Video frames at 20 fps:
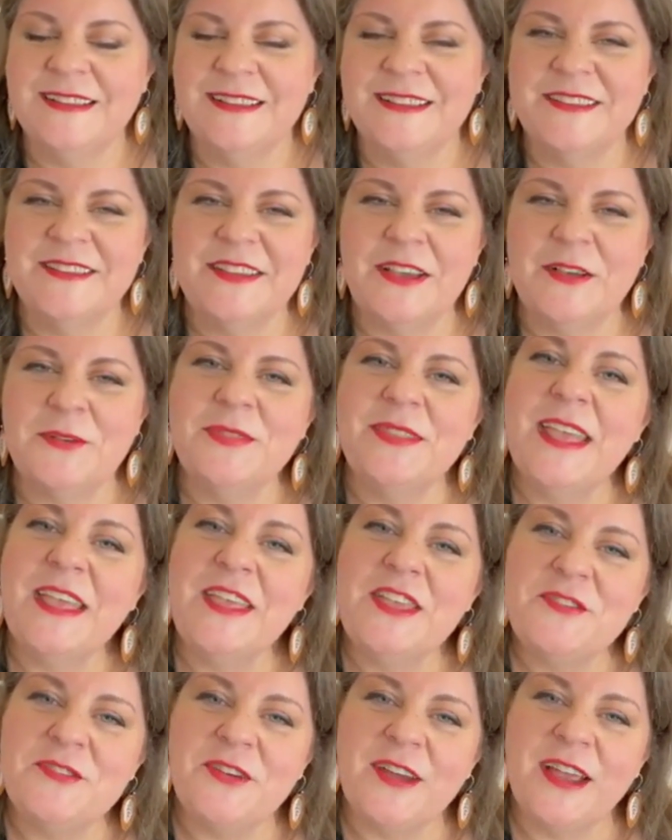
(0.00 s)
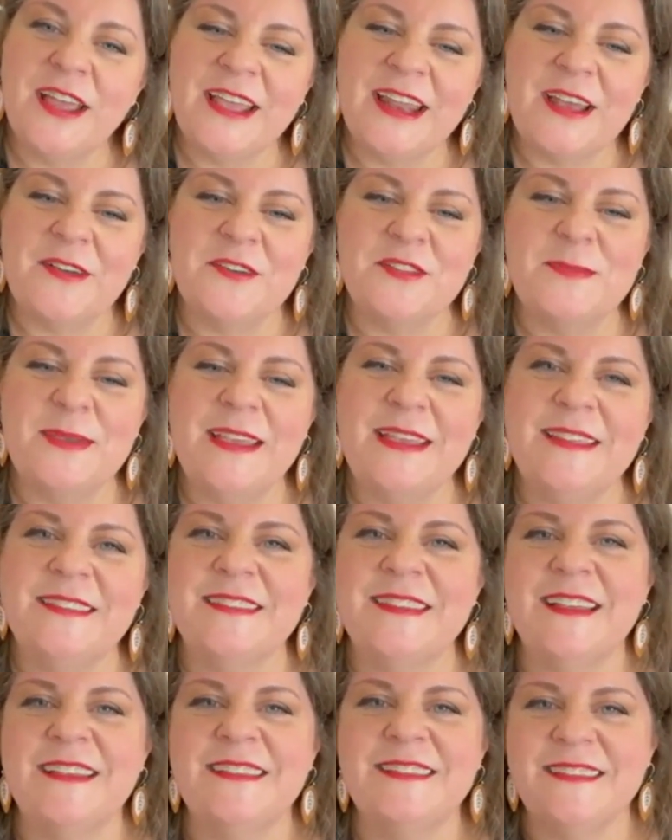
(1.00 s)
So thank you for hanging out with me.
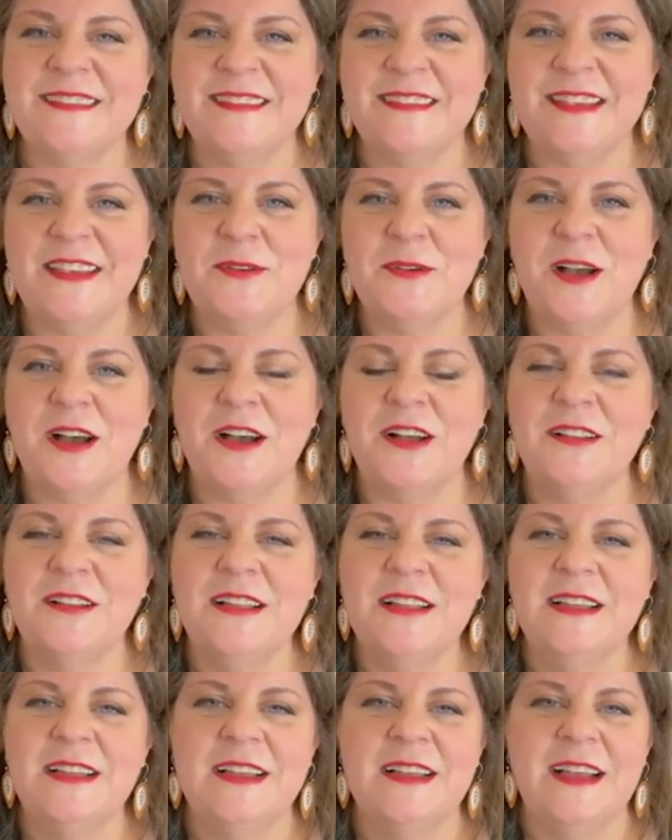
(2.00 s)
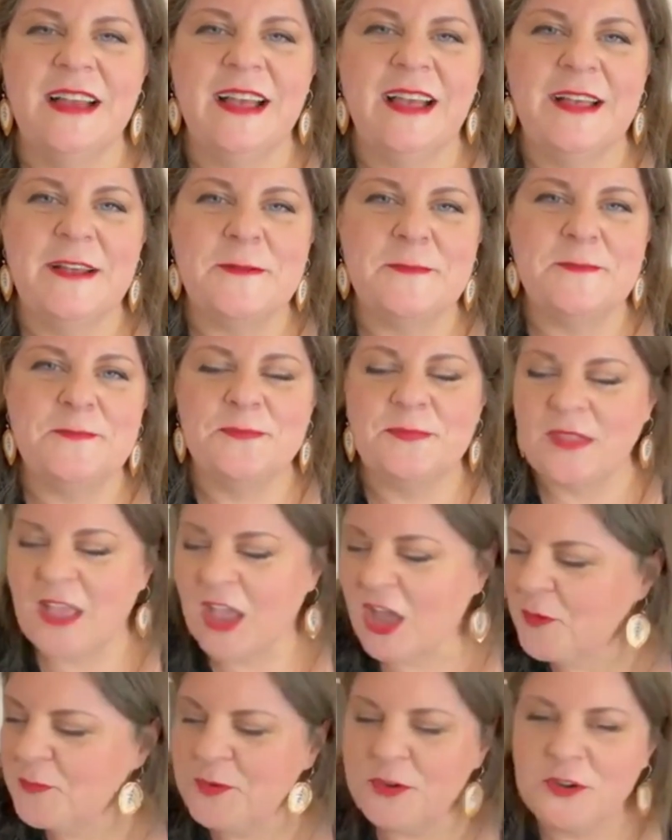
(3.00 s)
It's nice to see you all. I
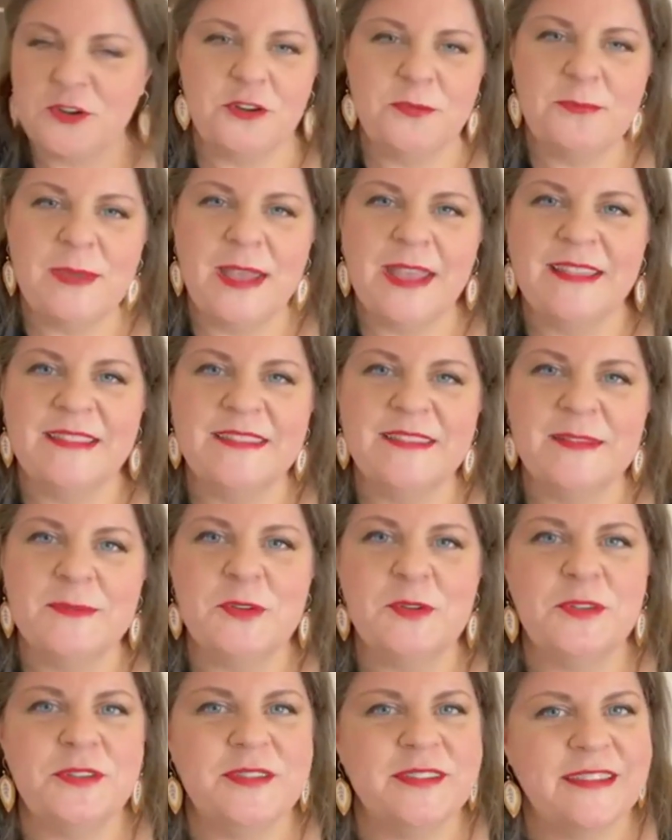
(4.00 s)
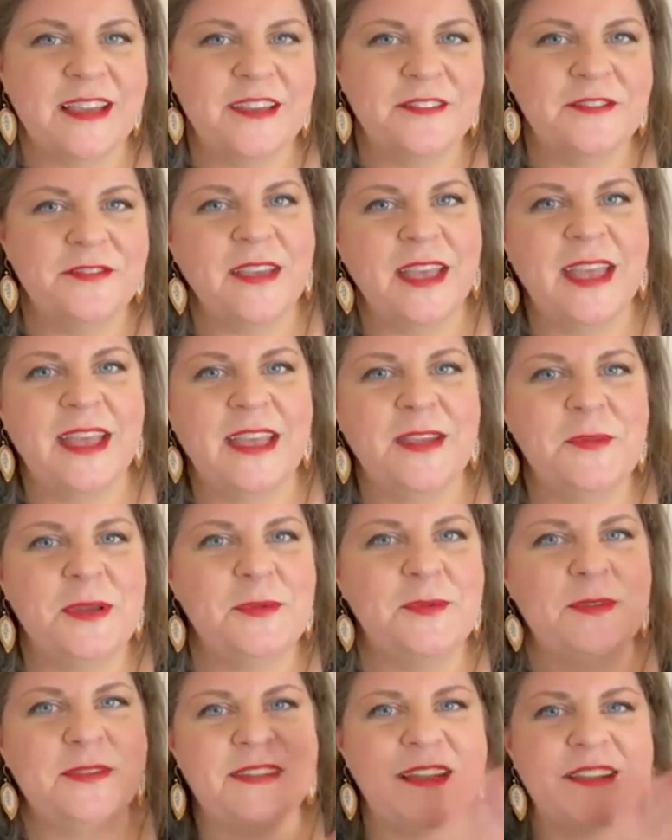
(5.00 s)
hope you're making some cool stuff, and
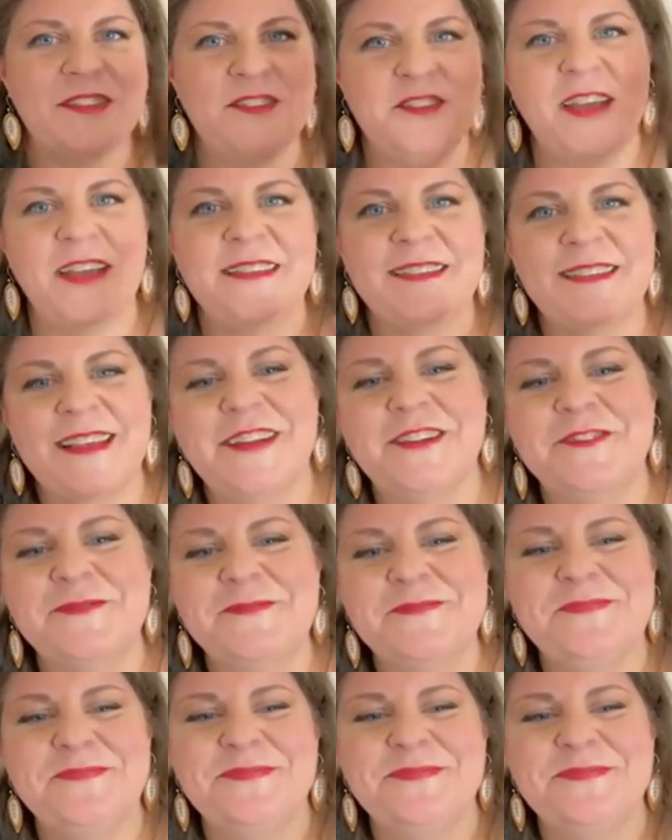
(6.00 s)
we will talk to you guys later.